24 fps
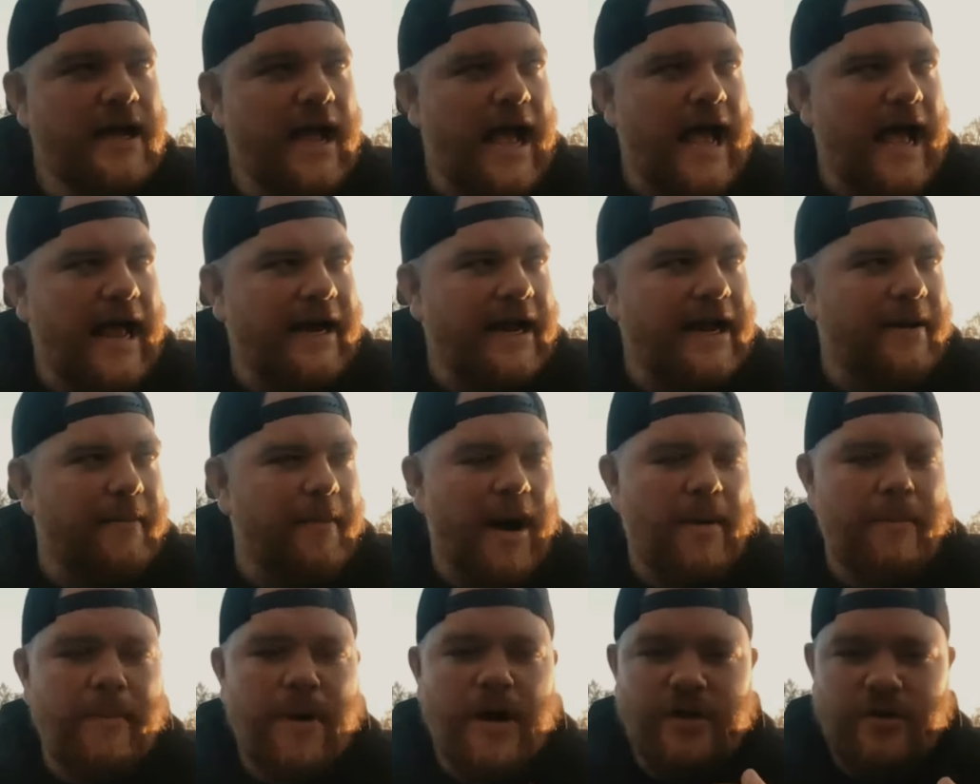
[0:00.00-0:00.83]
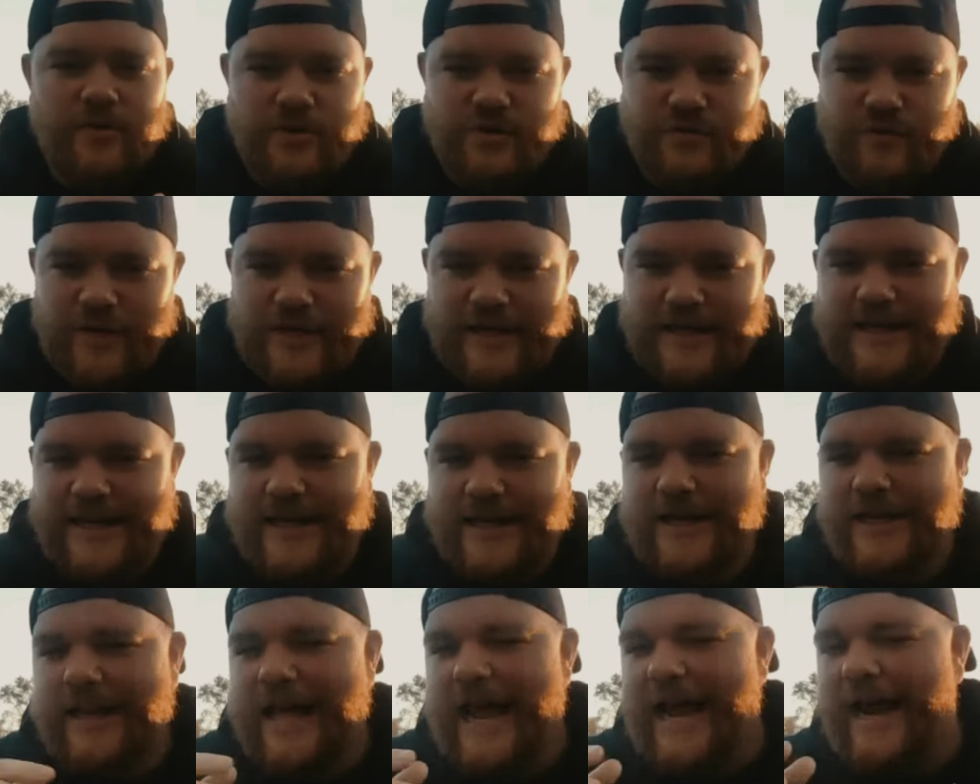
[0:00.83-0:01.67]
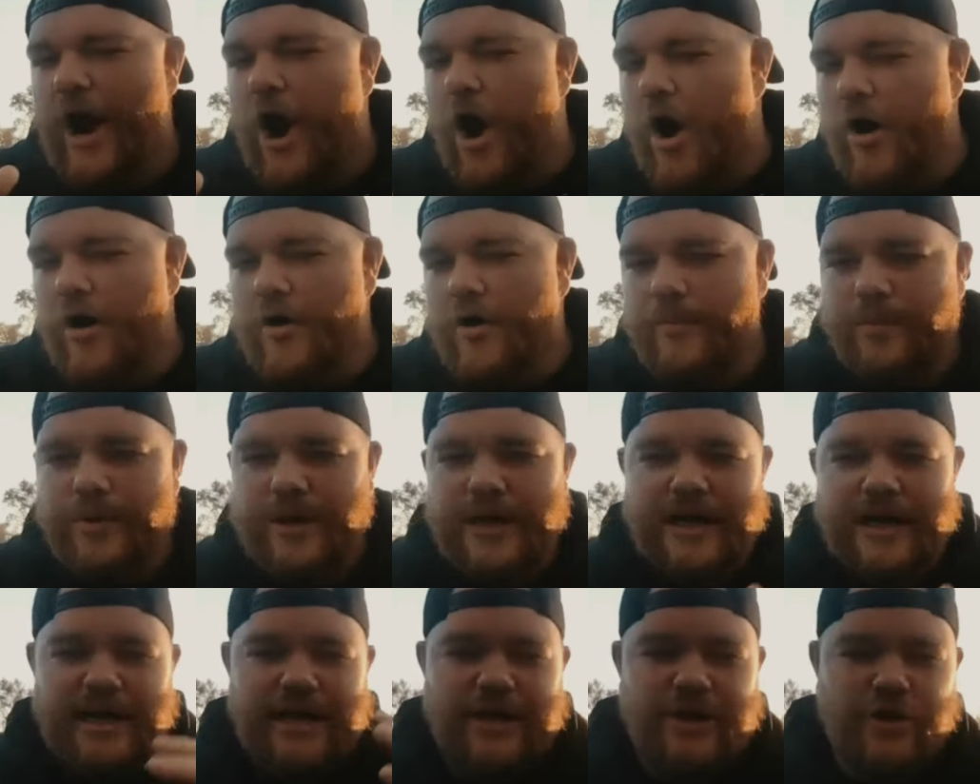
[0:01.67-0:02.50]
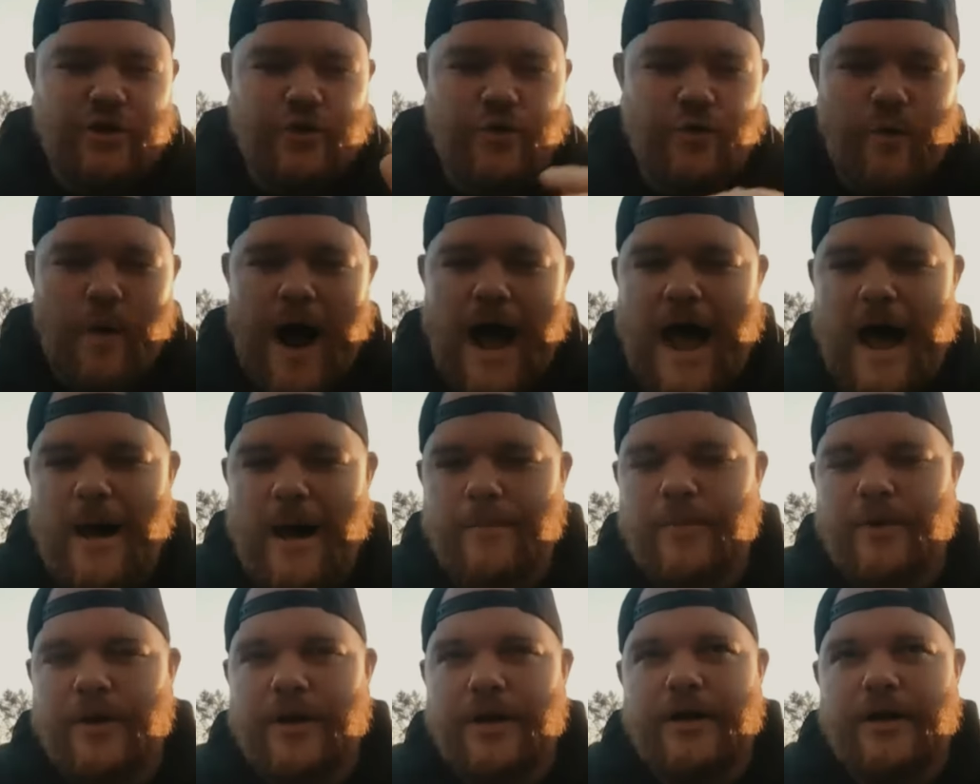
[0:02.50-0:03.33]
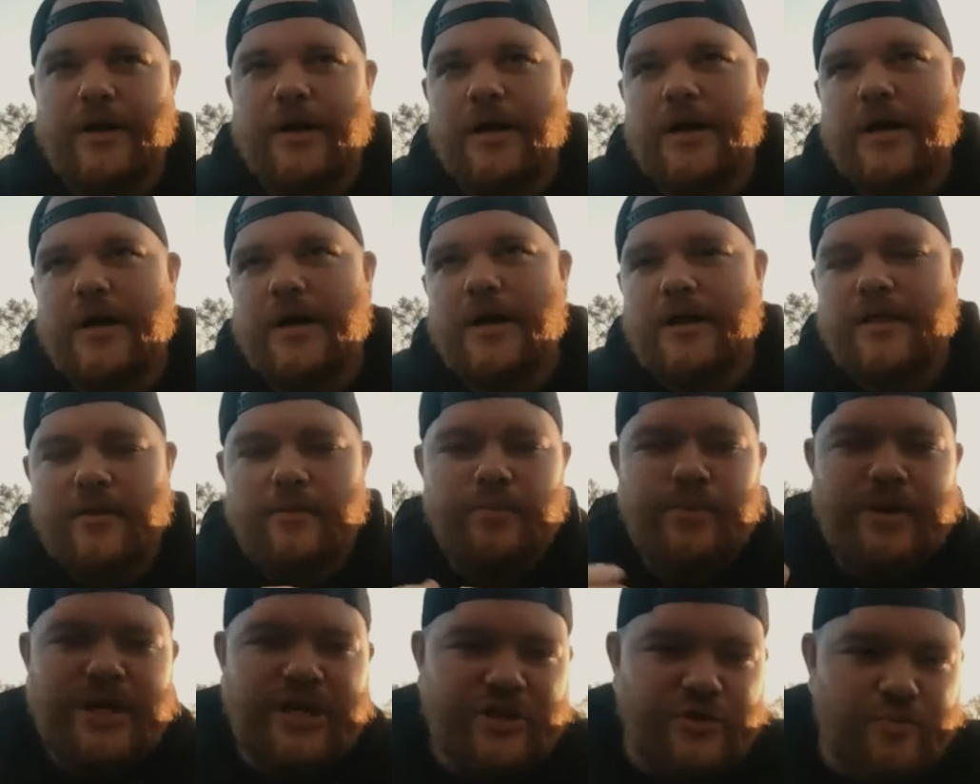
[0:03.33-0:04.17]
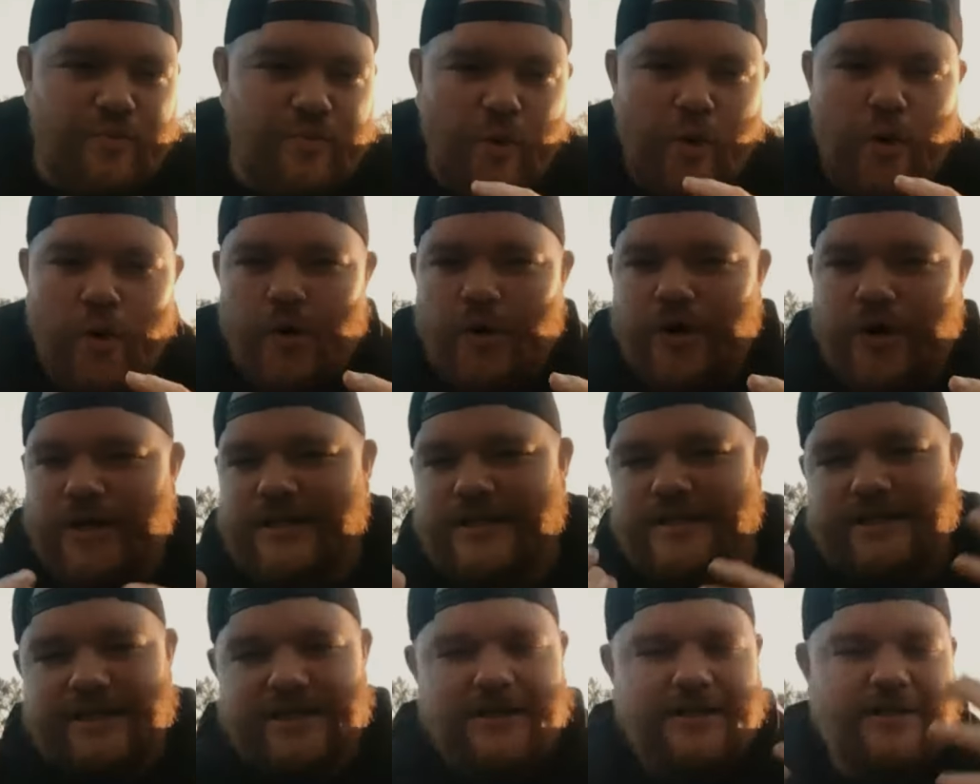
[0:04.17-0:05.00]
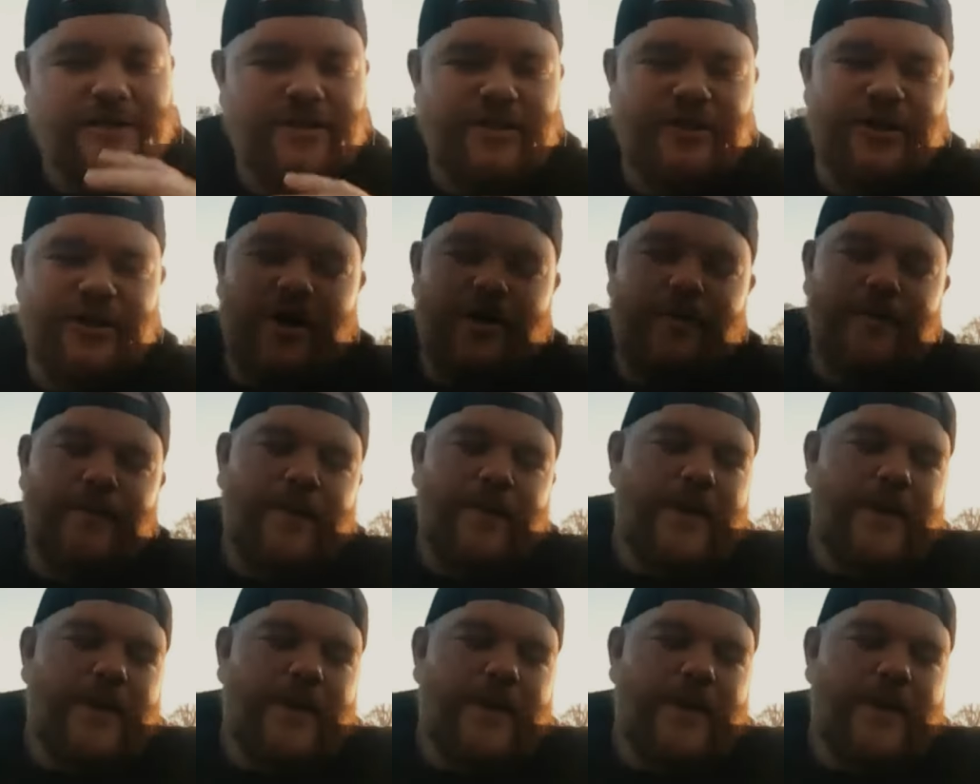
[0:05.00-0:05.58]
And then my mother was really into like R and B and doo wop and the Beach Boys and you know